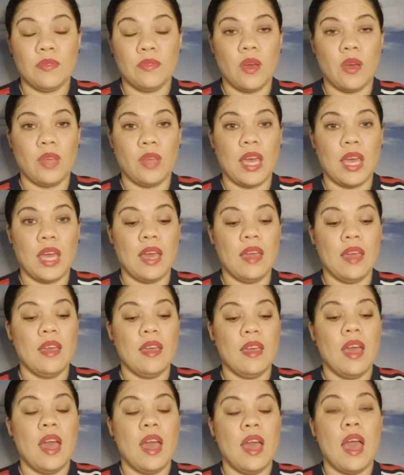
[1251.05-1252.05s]
Okay,
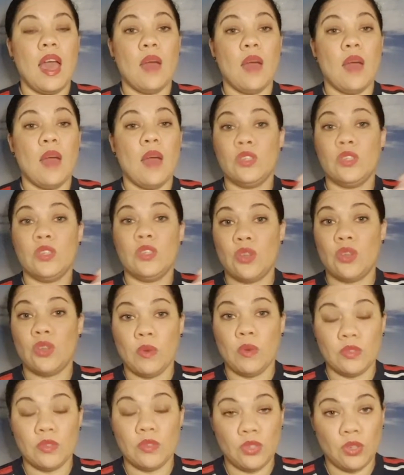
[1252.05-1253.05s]
which don't
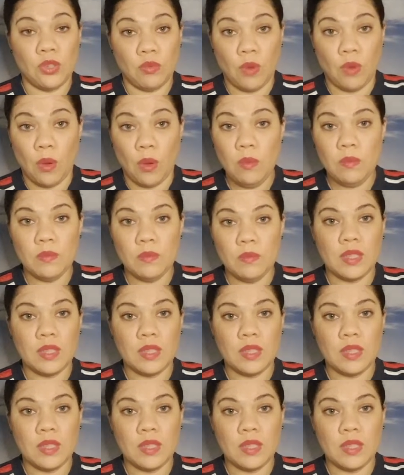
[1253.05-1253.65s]
want to grow.